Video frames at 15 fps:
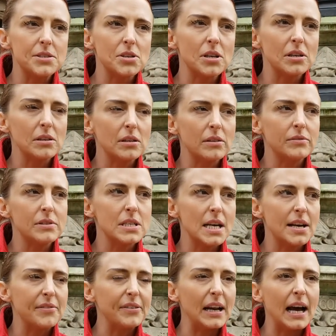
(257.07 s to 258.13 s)
leader of
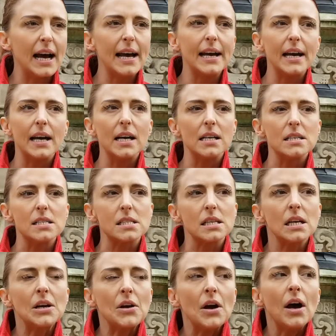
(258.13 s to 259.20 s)
DFLA, and
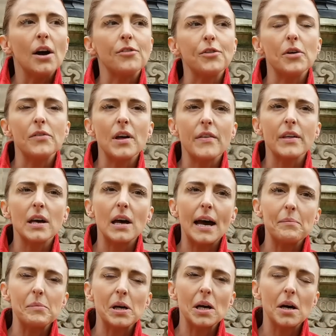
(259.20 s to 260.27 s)
a few of the other
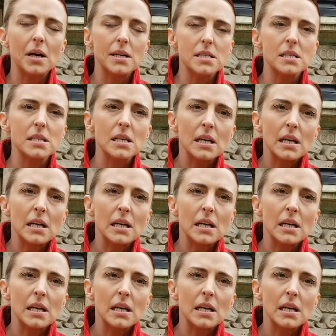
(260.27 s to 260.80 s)
admin guys.